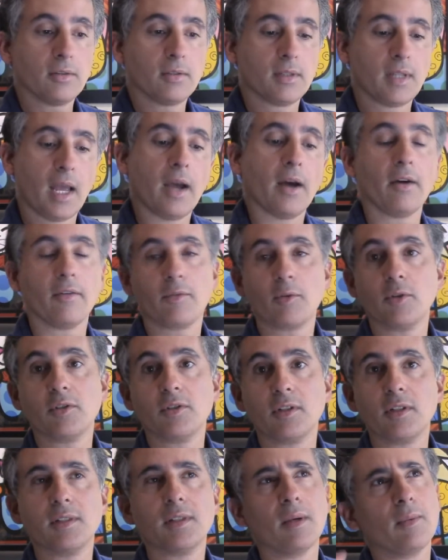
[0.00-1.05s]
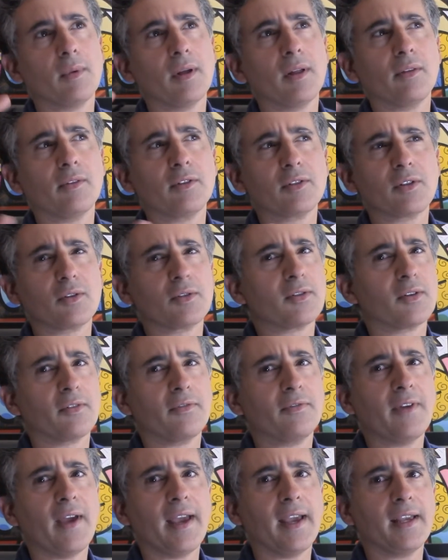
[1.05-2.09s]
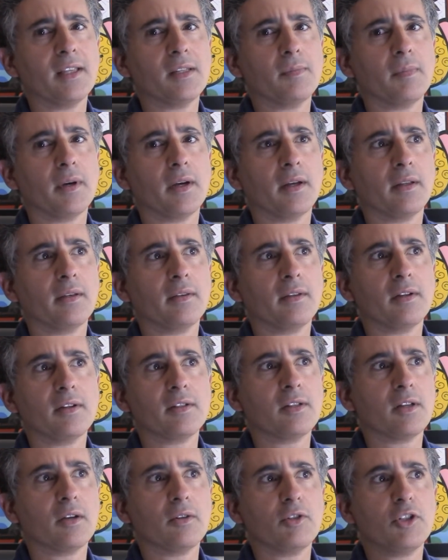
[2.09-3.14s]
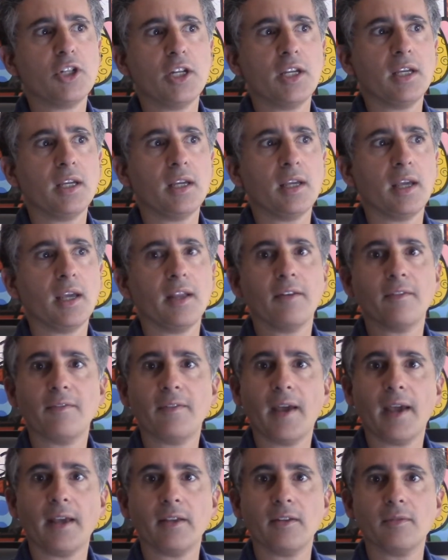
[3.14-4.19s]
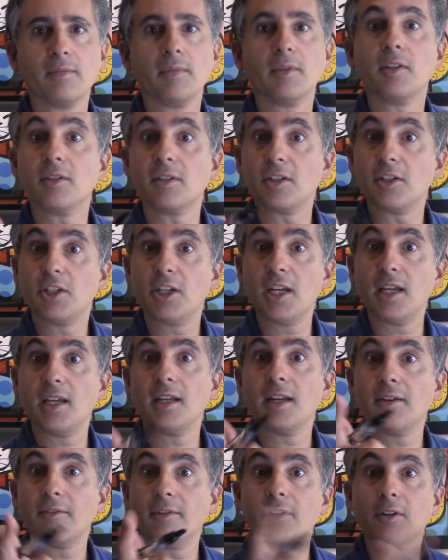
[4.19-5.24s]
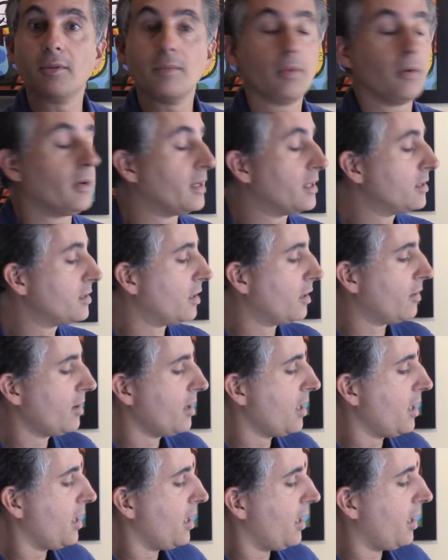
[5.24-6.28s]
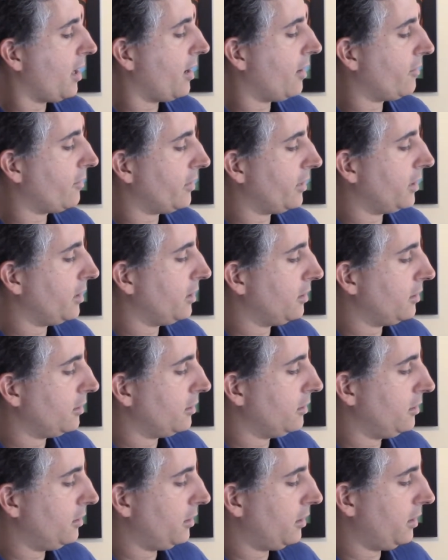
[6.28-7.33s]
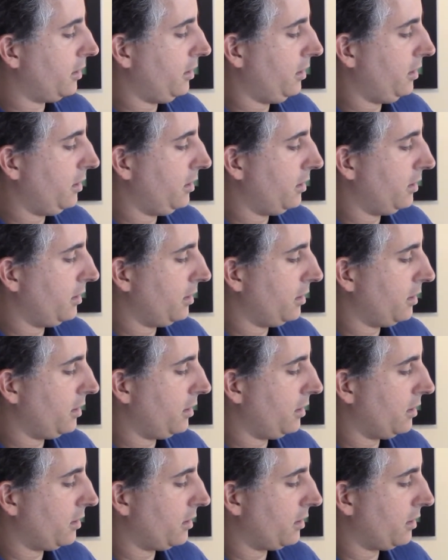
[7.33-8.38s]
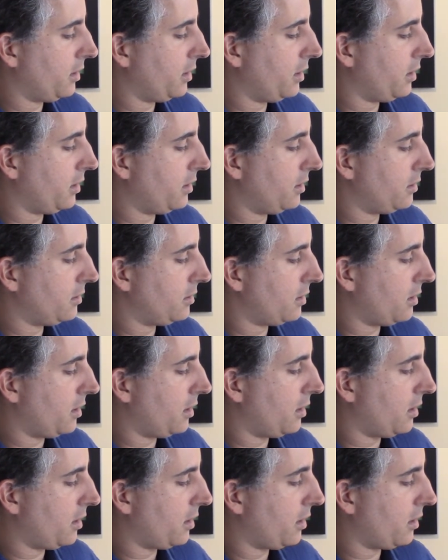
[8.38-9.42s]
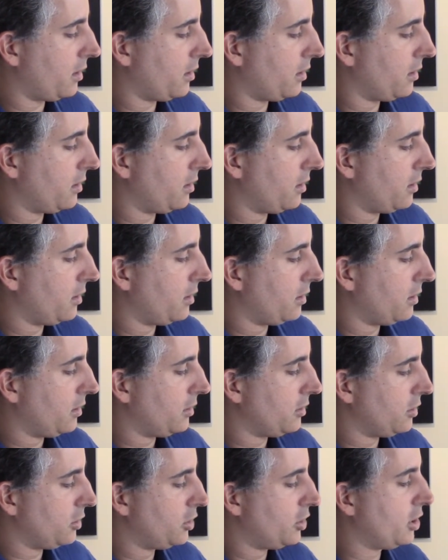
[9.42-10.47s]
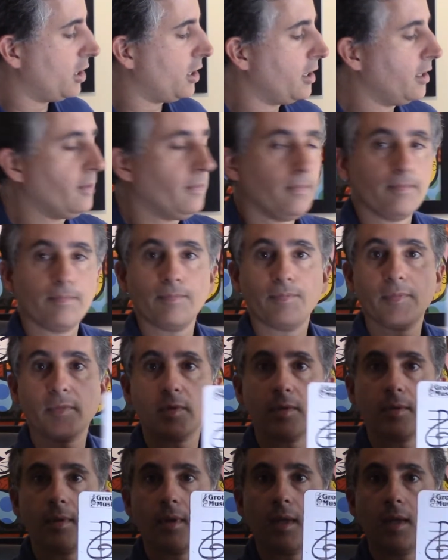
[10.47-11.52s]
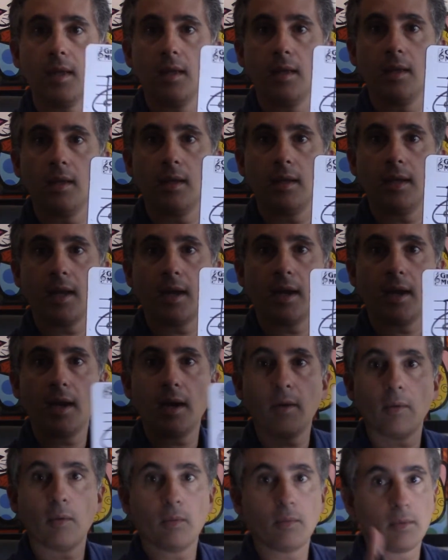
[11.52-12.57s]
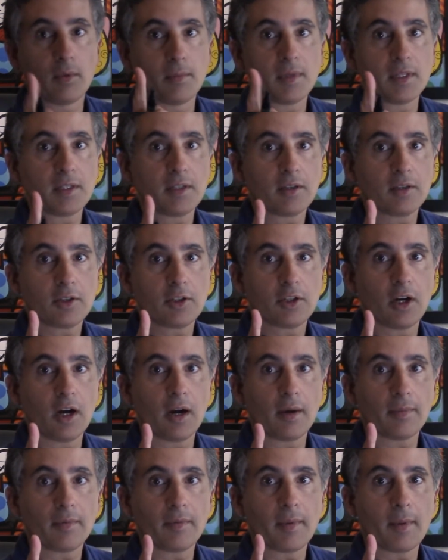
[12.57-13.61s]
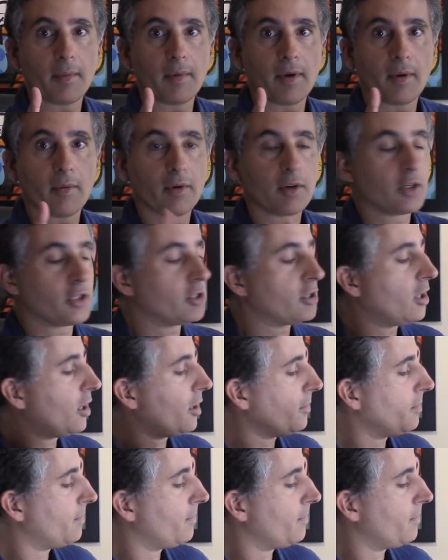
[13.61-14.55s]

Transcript: Now, of course, you could say, well, there's also face, but there's no G in face. But there's a G in every good boy. So every good here is our G. Now, we're missing the sharp. Remember, I want a sharp.